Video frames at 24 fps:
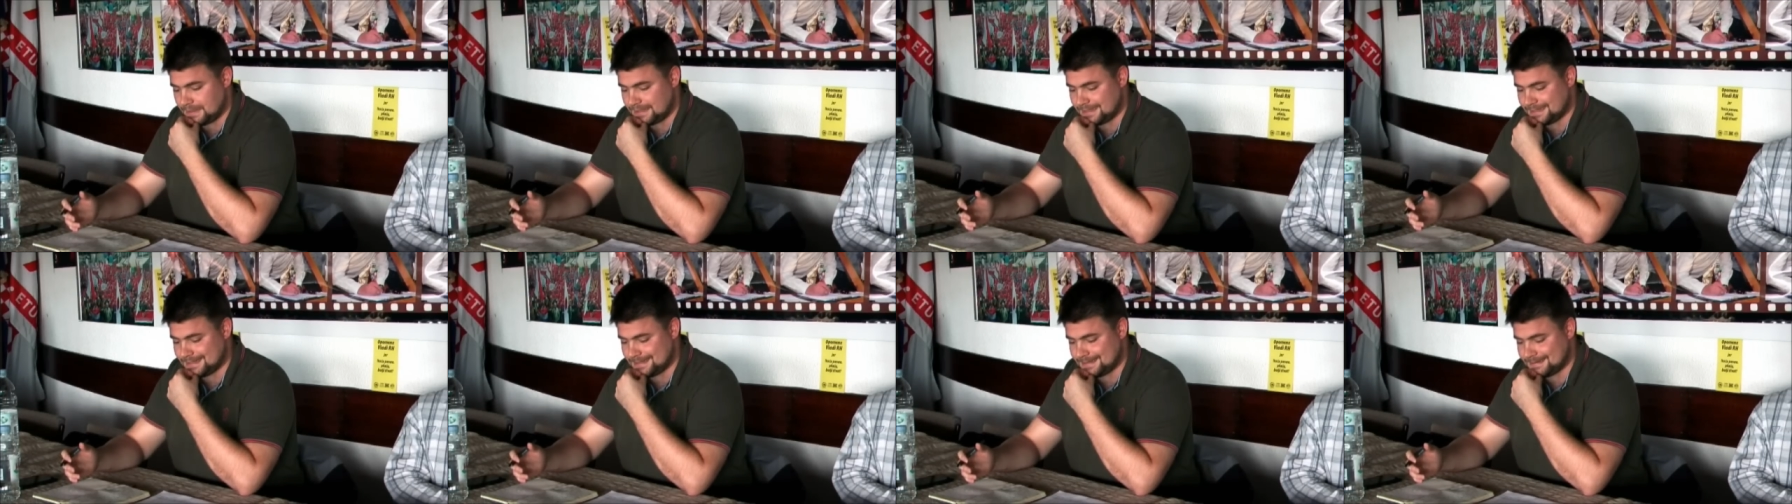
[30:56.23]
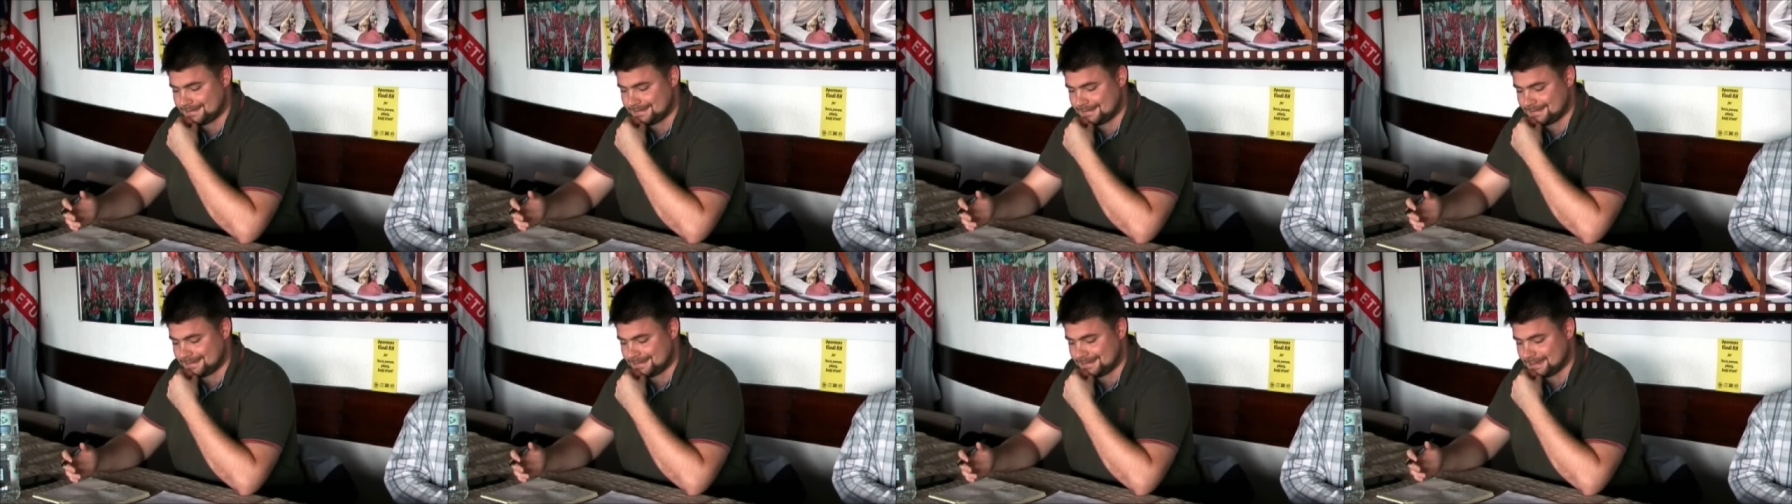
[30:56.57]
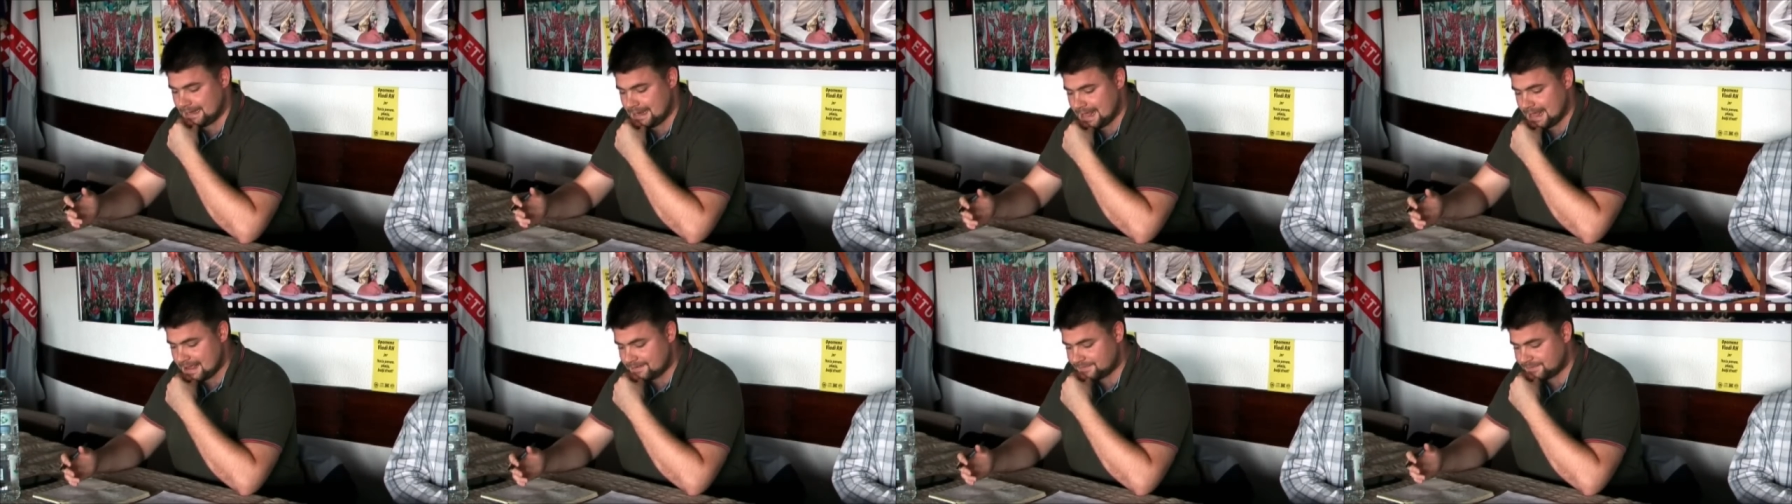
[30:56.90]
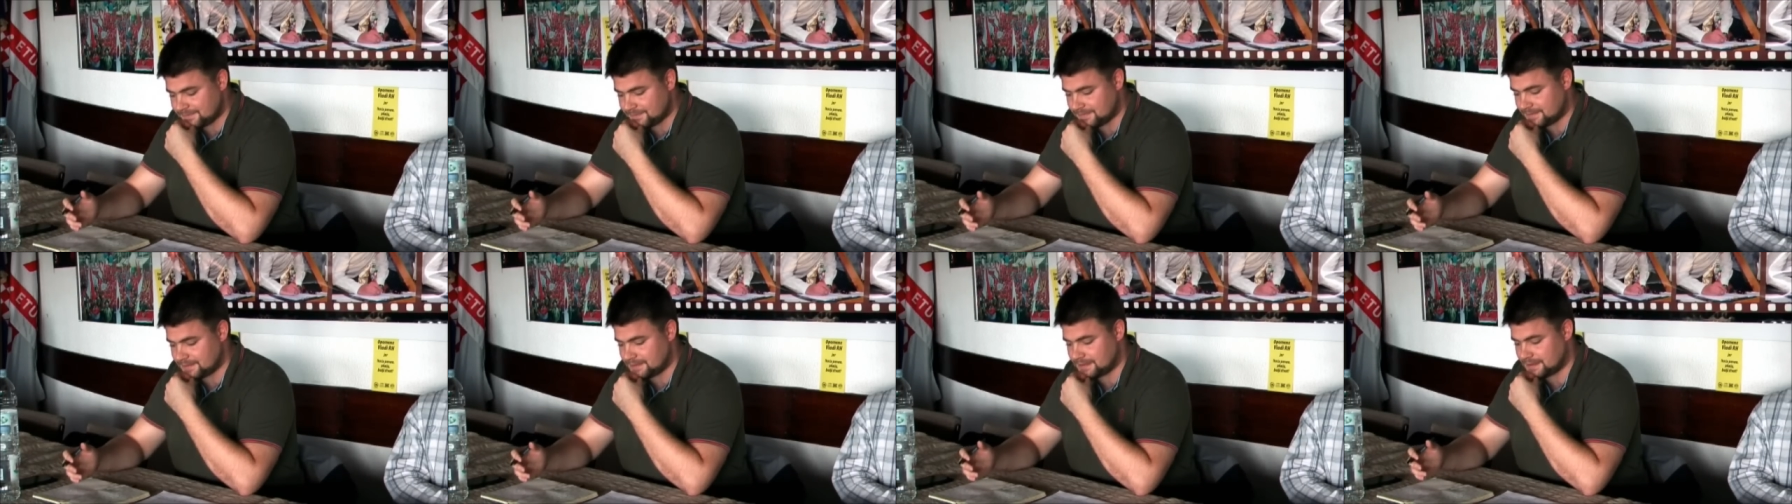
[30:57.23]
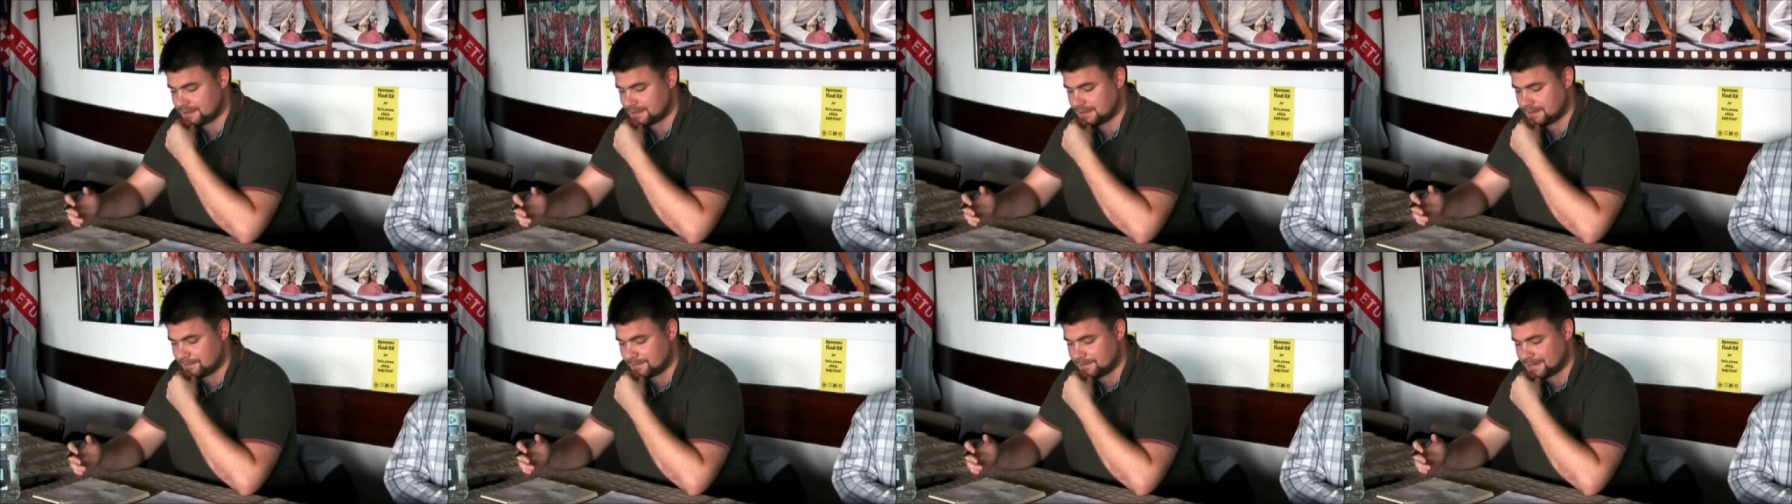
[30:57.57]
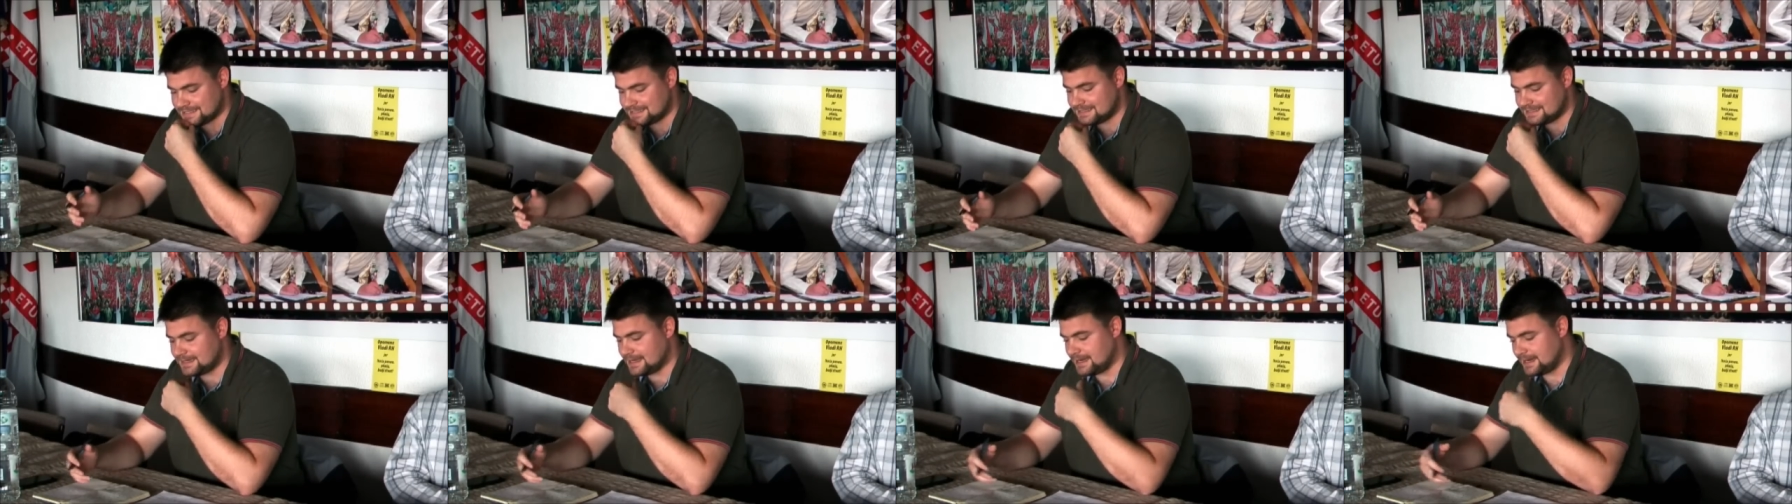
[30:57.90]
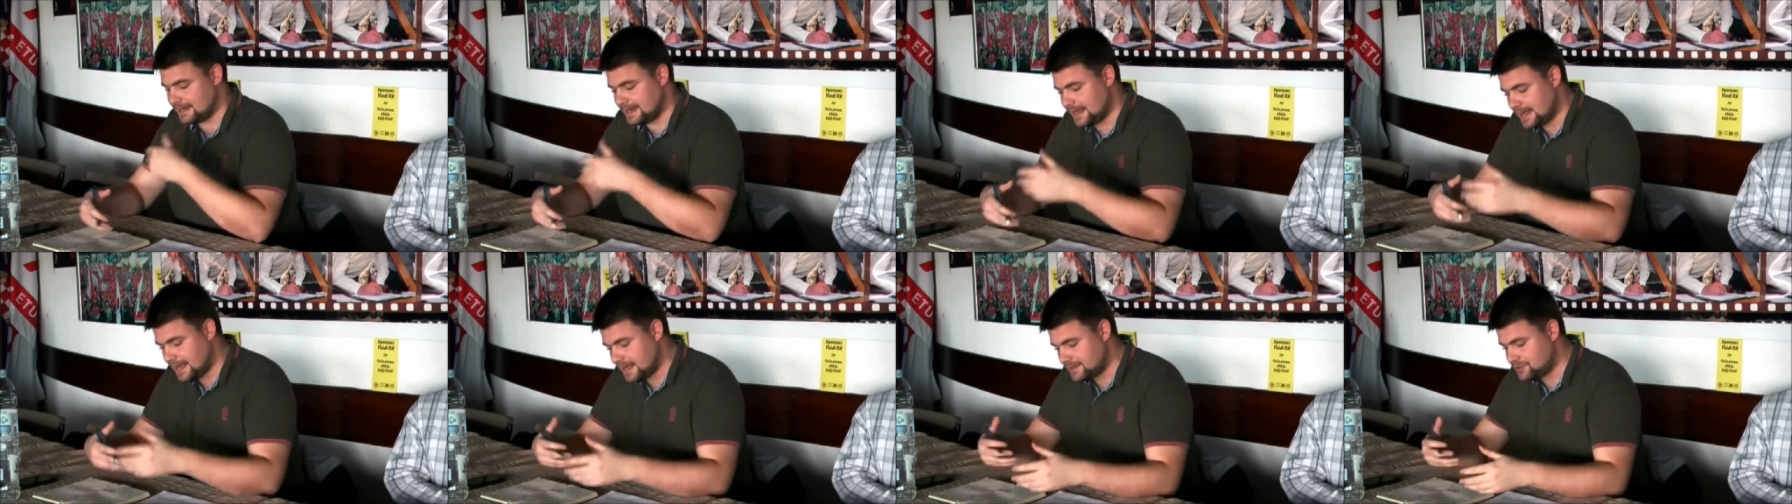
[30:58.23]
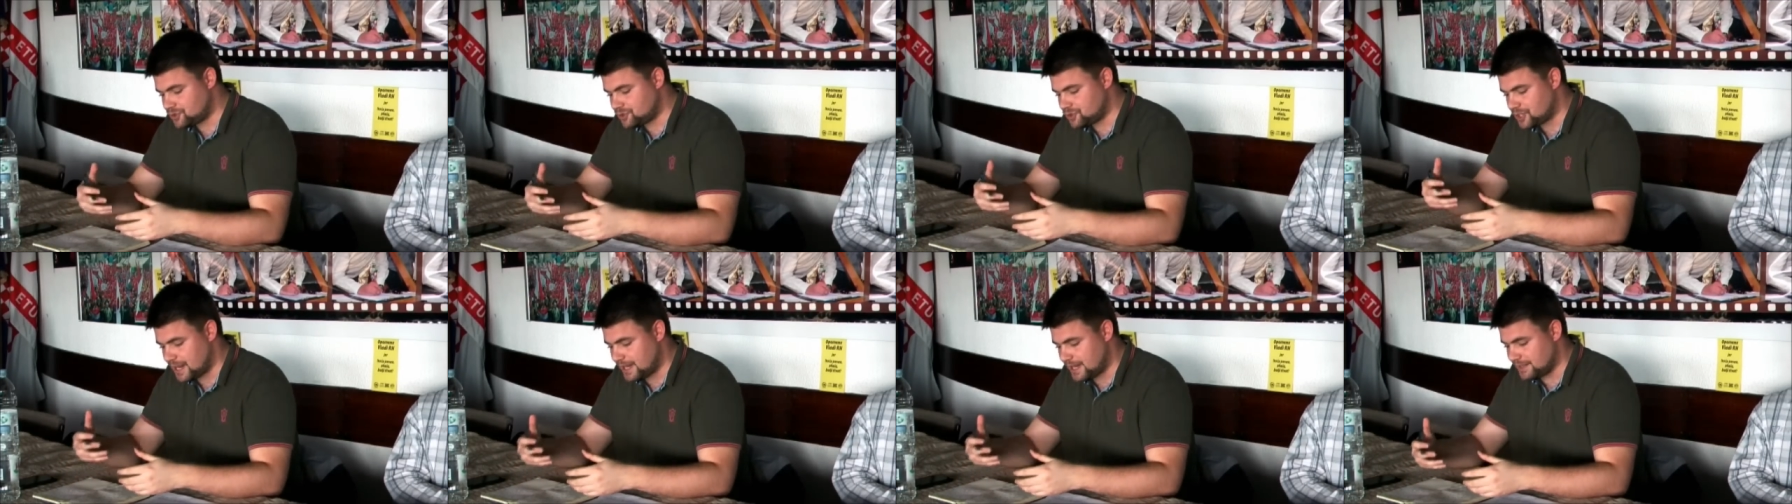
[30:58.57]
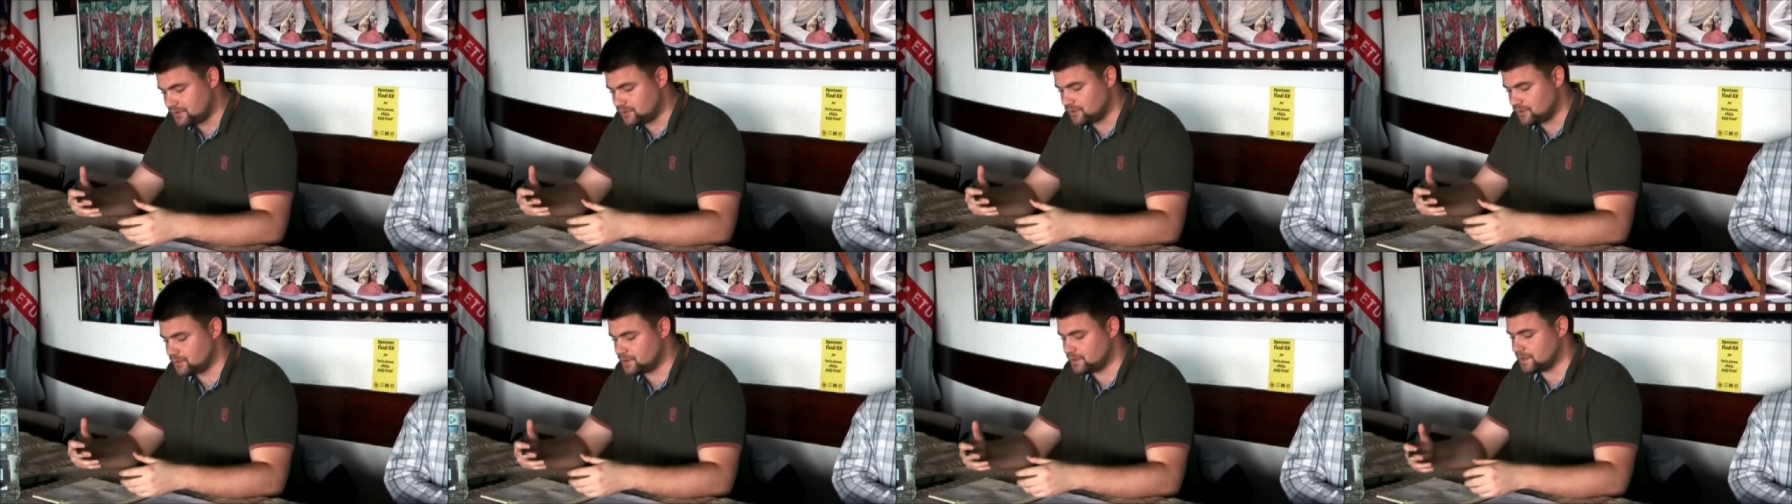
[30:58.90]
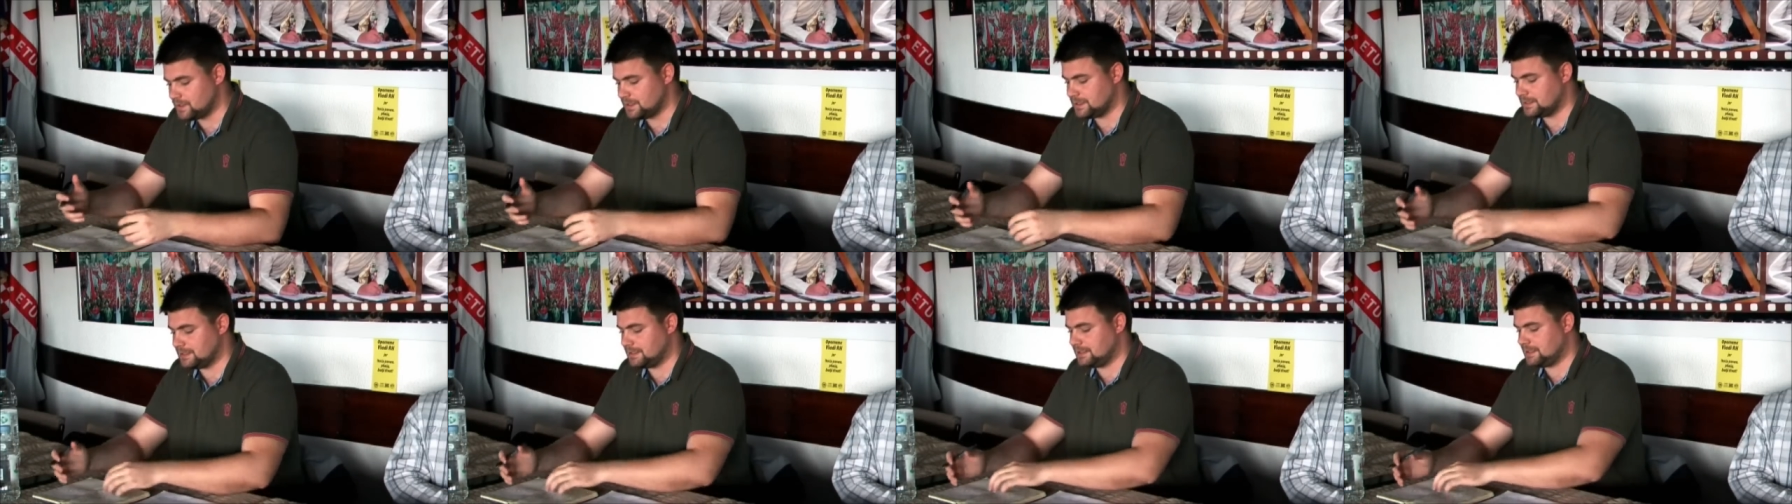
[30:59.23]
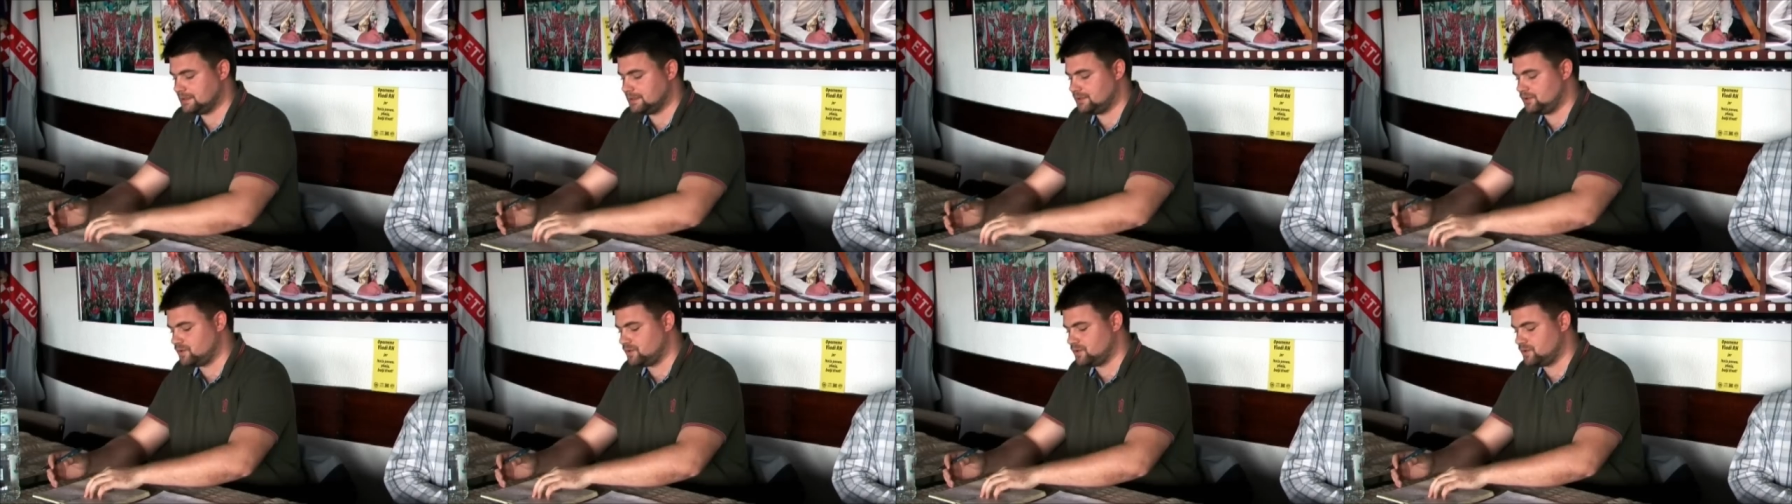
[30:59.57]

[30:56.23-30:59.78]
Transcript: that the left must again try to,